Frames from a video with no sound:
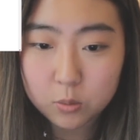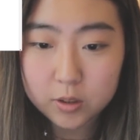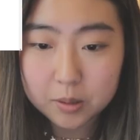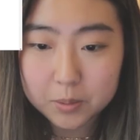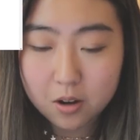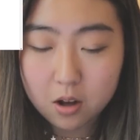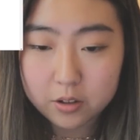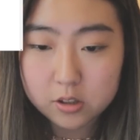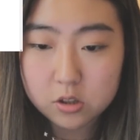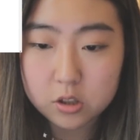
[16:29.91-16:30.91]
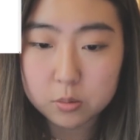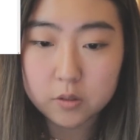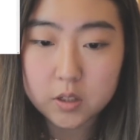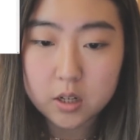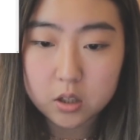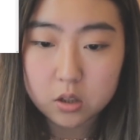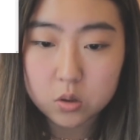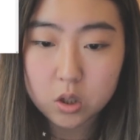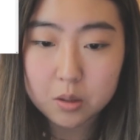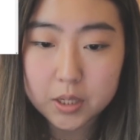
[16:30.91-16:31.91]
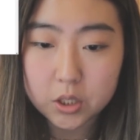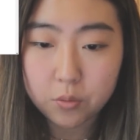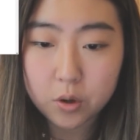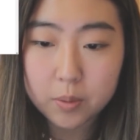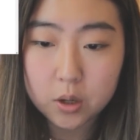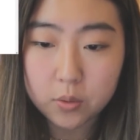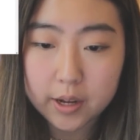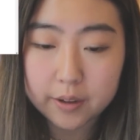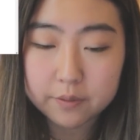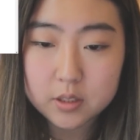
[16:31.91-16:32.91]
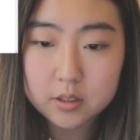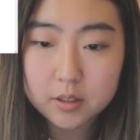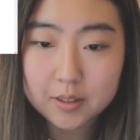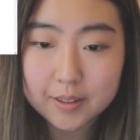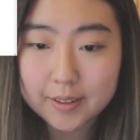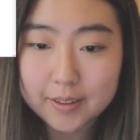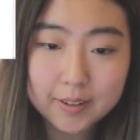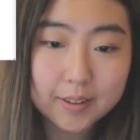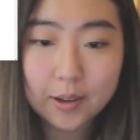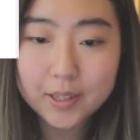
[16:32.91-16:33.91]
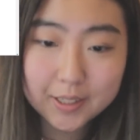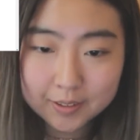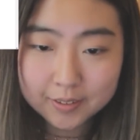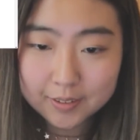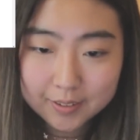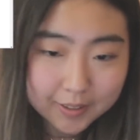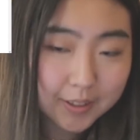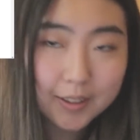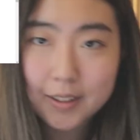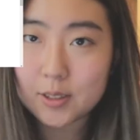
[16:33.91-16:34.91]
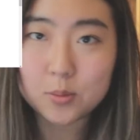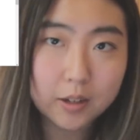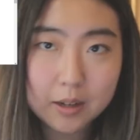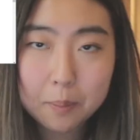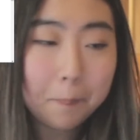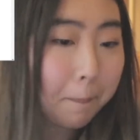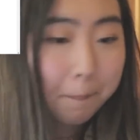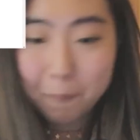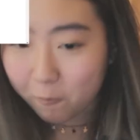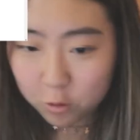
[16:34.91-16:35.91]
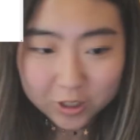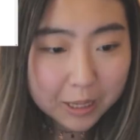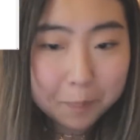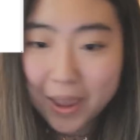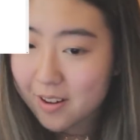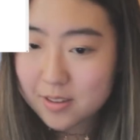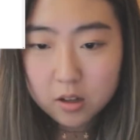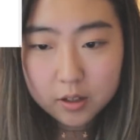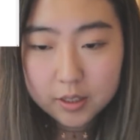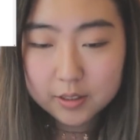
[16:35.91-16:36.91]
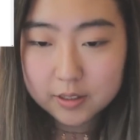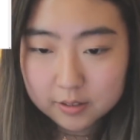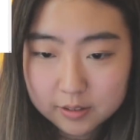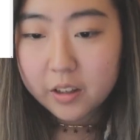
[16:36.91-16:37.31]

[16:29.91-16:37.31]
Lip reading: Welcome to college. You just moved into your dorm and your roommate arrives. No, they didn't, because we're in a freaking Panasonic.